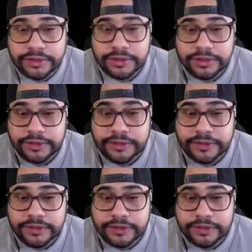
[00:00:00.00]
of
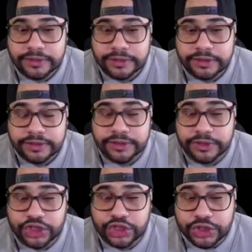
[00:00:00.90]
Tsushima. So
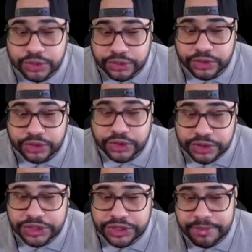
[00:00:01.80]
it's Shu
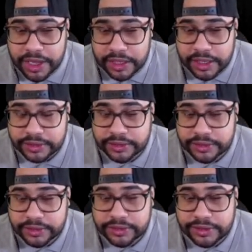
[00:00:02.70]
Tsushima,
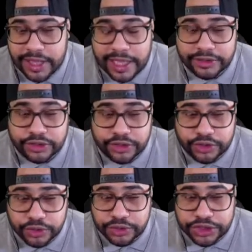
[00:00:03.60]
not
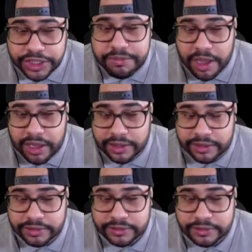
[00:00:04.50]
Tsushima.
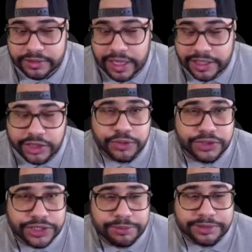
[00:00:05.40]
I think
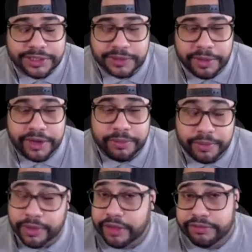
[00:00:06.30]
Tsushima sounds better,
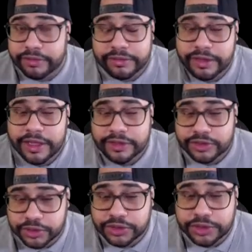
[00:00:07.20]
but whatever.
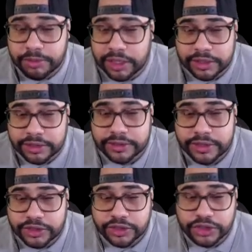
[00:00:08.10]
Tsushima. So it's